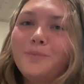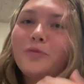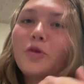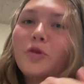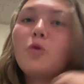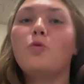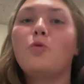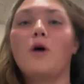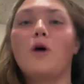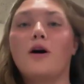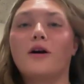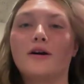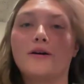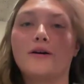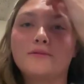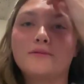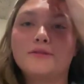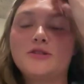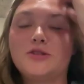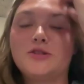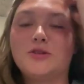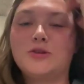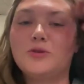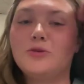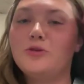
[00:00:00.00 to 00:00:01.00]
Welcome
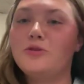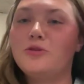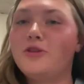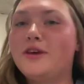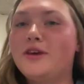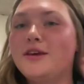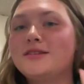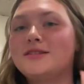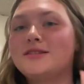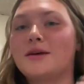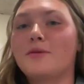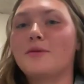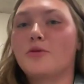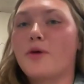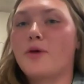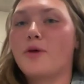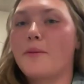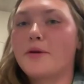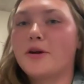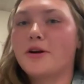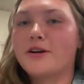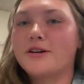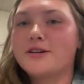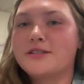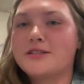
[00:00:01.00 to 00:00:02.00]
to the summer
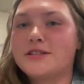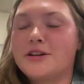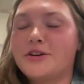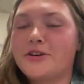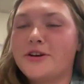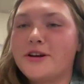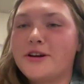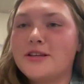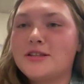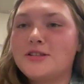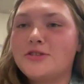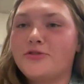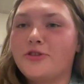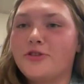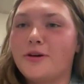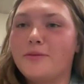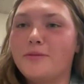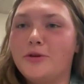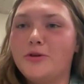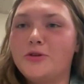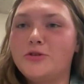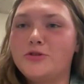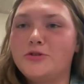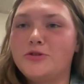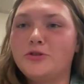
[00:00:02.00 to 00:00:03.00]
webinar series from
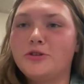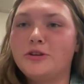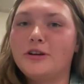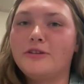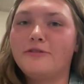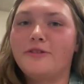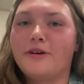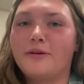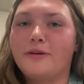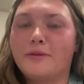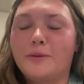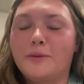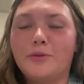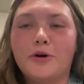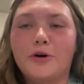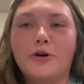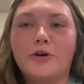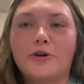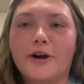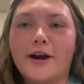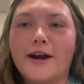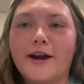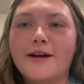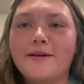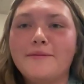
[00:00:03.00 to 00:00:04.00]
New Student and Family
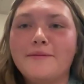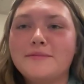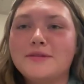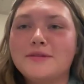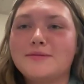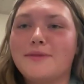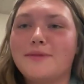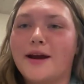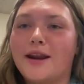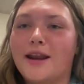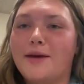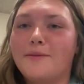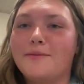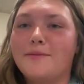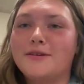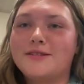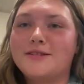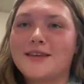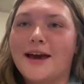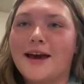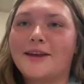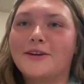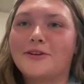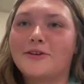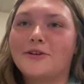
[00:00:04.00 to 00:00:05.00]
Programs. My name is
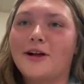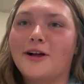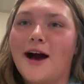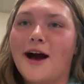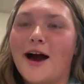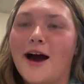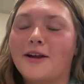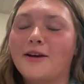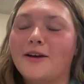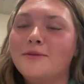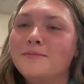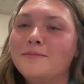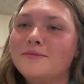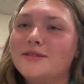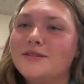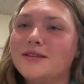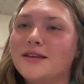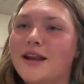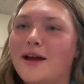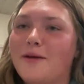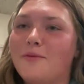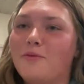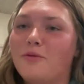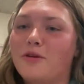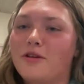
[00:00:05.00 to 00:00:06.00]
Kendall Adams,
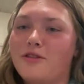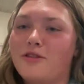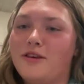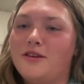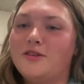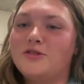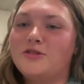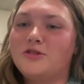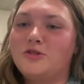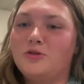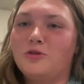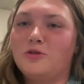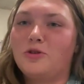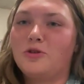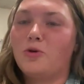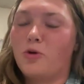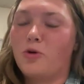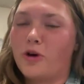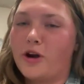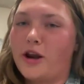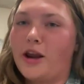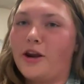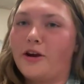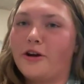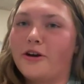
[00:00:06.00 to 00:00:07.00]
and I'm one of the student
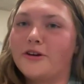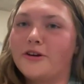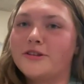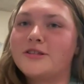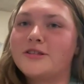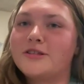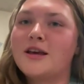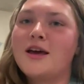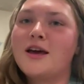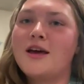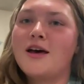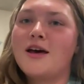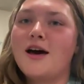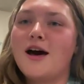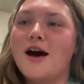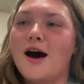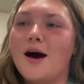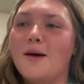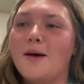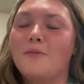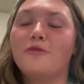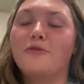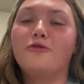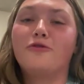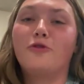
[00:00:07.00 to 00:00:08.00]
coordinators
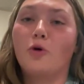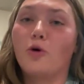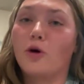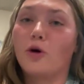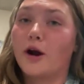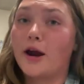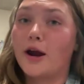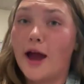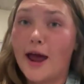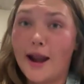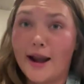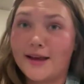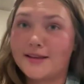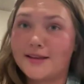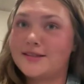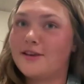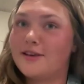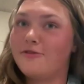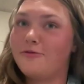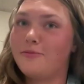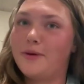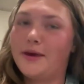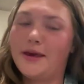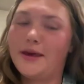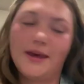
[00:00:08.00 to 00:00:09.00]
for
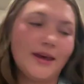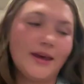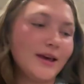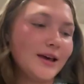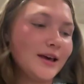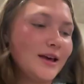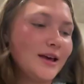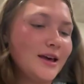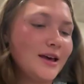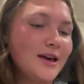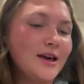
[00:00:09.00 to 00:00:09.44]
NSFP.